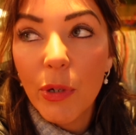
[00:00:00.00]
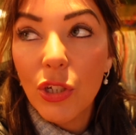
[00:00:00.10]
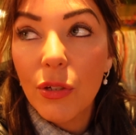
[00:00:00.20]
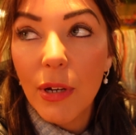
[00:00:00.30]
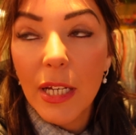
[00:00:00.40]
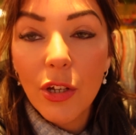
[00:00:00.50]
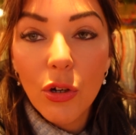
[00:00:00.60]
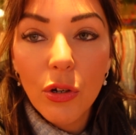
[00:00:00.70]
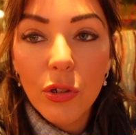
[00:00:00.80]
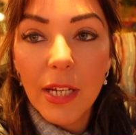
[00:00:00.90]
which is really
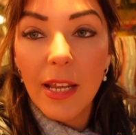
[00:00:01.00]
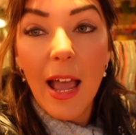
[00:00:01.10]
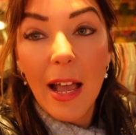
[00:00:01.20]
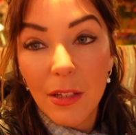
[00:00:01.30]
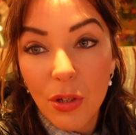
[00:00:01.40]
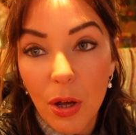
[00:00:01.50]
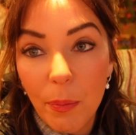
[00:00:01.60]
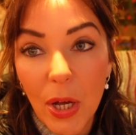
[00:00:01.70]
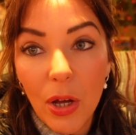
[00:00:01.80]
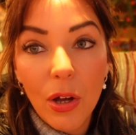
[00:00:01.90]
good. It has got
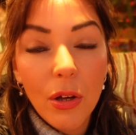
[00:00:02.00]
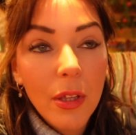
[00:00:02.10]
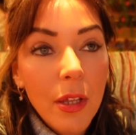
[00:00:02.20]
a bar.